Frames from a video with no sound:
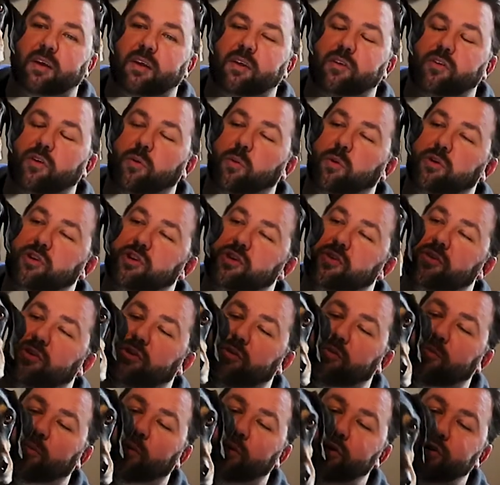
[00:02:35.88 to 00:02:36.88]
So what do
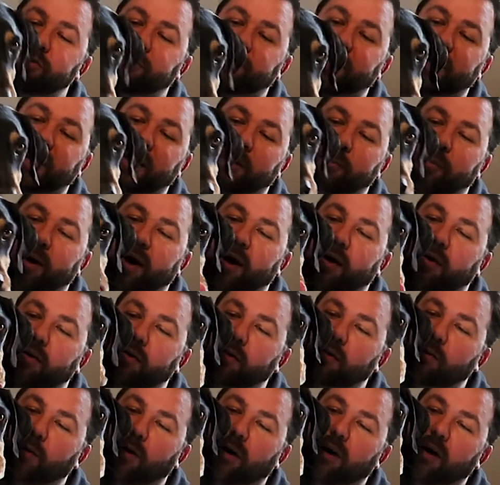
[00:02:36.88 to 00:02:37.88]
you think
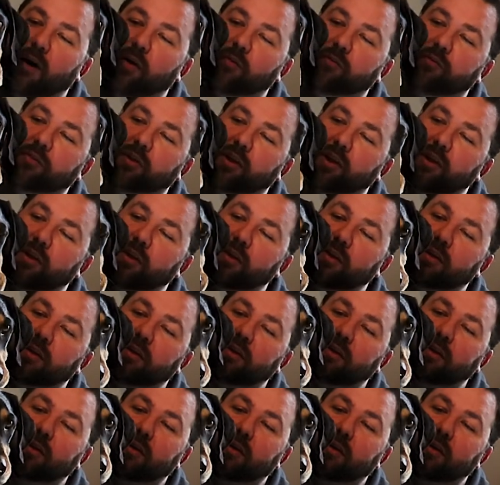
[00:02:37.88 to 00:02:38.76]
about quite often?